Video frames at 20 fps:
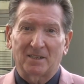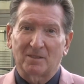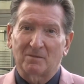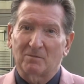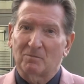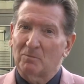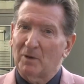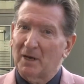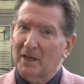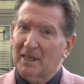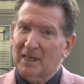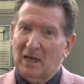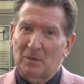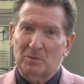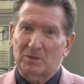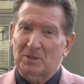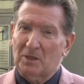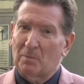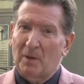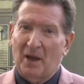and when it
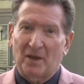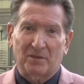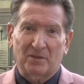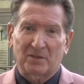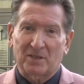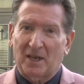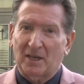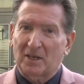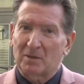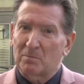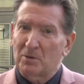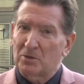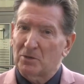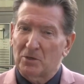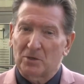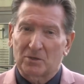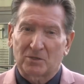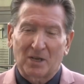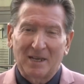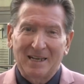comes to Bathurst, they can
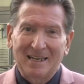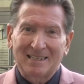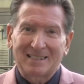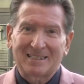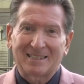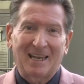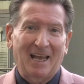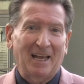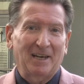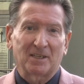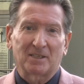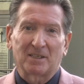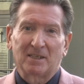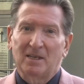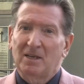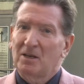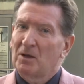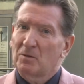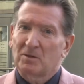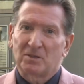produce talent
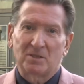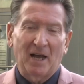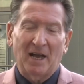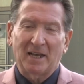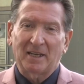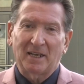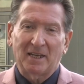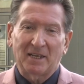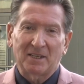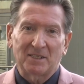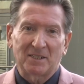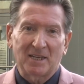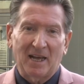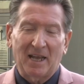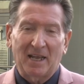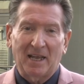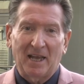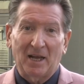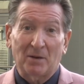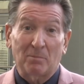day in,
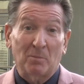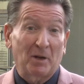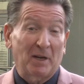day out.